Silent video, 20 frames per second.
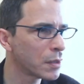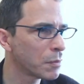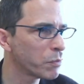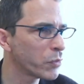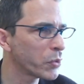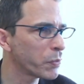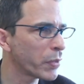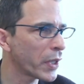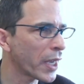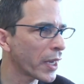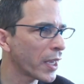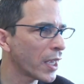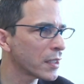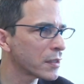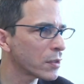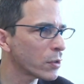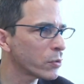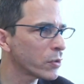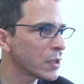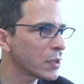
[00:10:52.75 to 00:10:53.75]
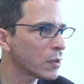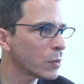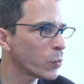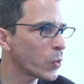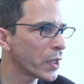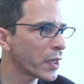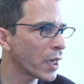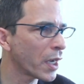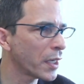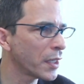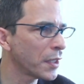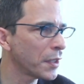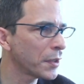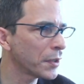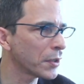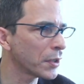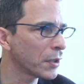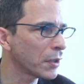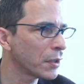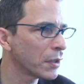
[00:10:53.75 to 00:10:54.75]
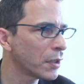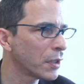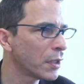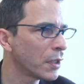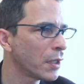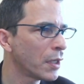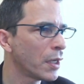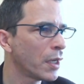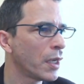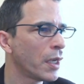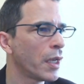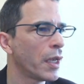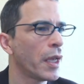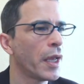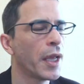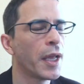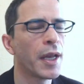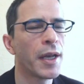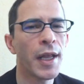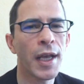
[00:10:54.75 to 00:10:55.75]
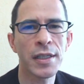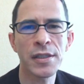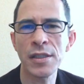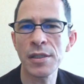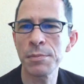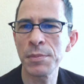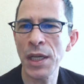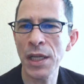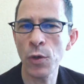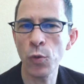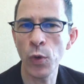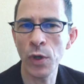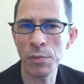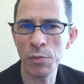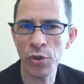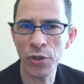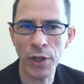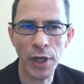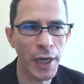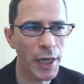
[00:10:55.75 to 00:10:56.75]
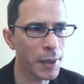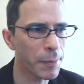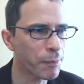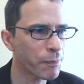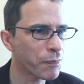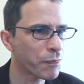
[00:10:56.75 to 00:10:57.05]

but black has only the 1 eye here and has to make 1 more eye.